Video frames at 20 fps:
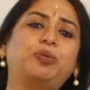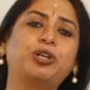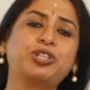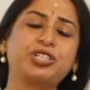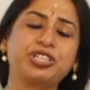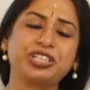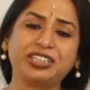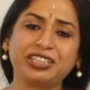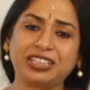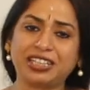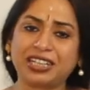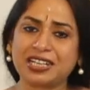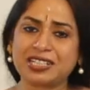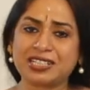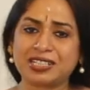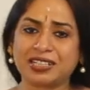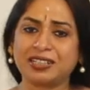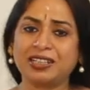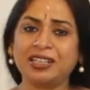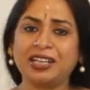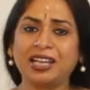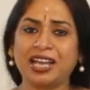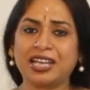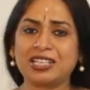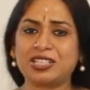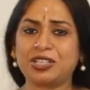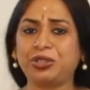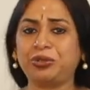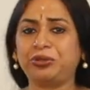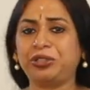what she did as
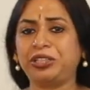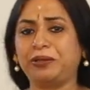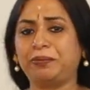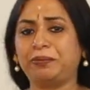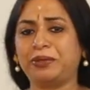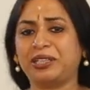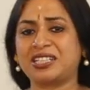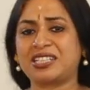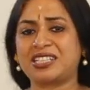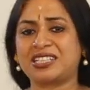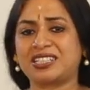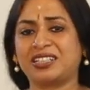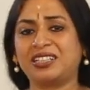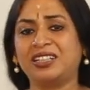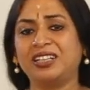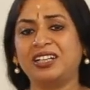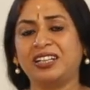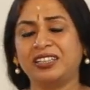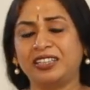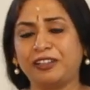a union minister,